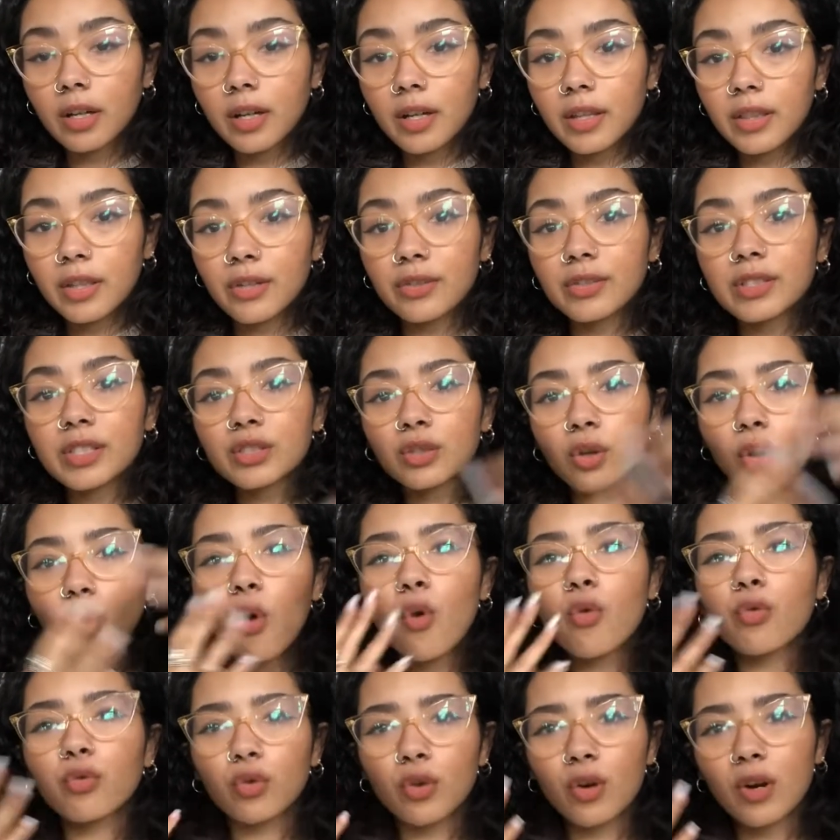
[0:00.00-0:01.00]
There's this
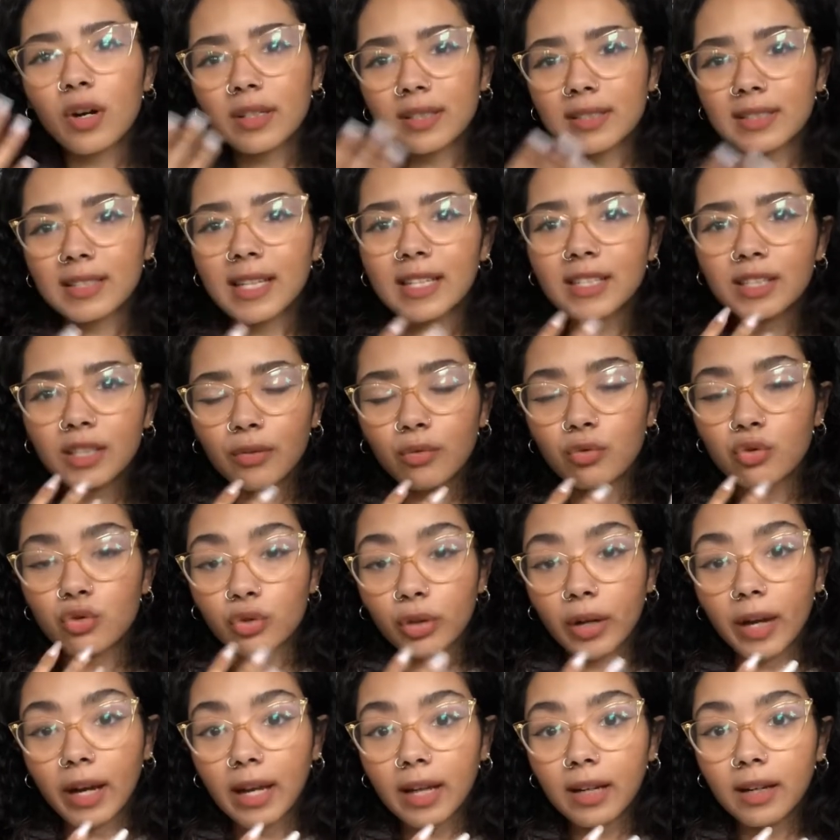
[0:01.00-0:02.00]
overall sense of
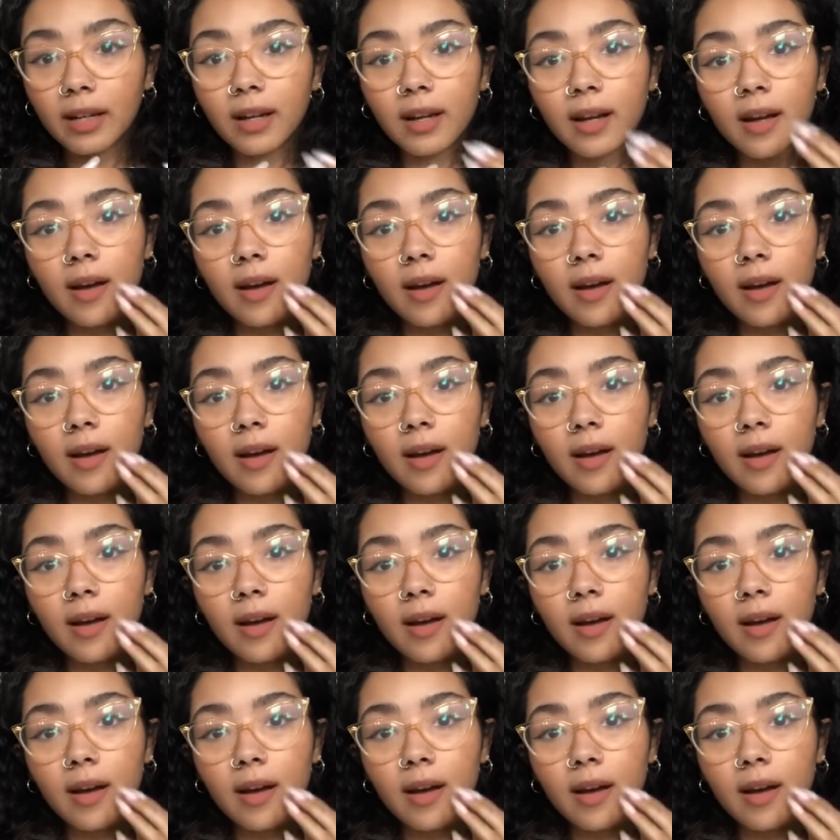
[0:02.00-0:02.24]
dread